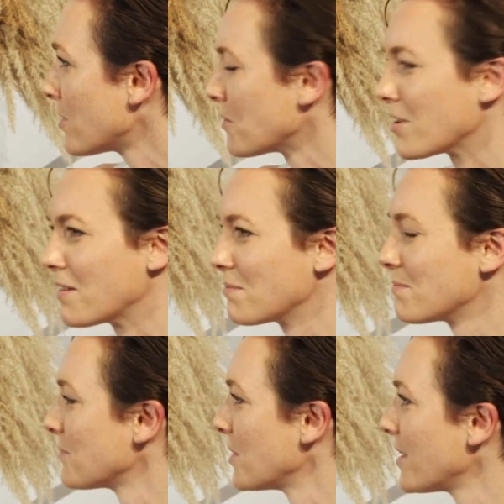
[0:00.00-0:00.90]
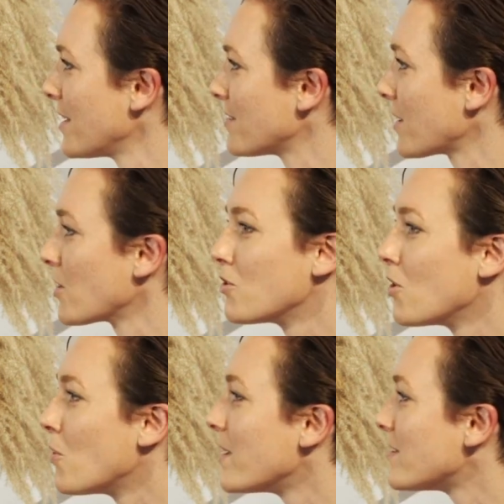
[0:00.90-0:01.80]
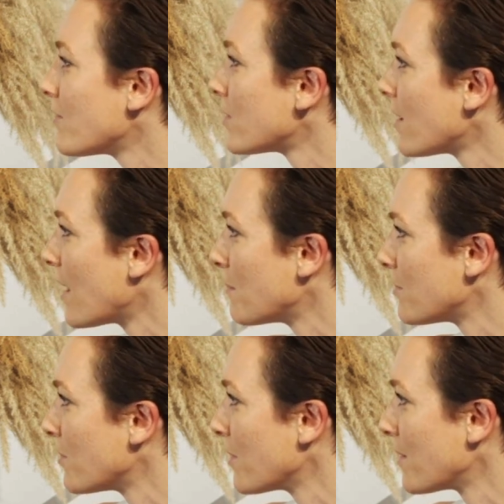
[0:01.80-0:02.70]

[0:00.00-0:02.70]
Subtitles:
And I was like, really? And he's like, no one has ever done that before.